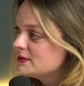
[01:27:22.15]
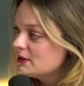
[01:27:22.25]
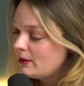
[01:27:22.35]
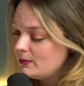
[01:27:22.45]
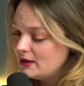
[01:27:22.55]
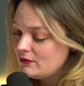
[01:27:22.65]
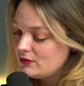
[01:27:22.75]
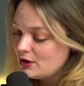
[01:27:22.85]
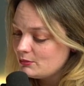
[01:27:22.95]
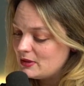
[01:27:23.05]
So I would
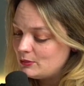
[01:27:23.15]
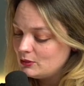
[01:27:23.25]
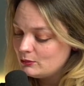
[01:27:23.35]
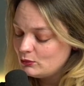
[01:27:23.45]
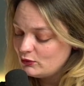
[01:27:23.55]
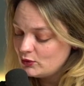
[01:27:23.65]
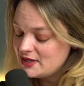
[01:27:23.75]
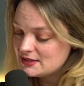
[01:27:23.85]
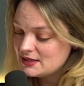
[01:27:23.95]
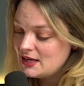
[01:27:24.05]
give young people more
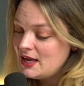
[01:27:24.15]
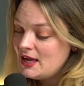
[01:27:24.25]
voice.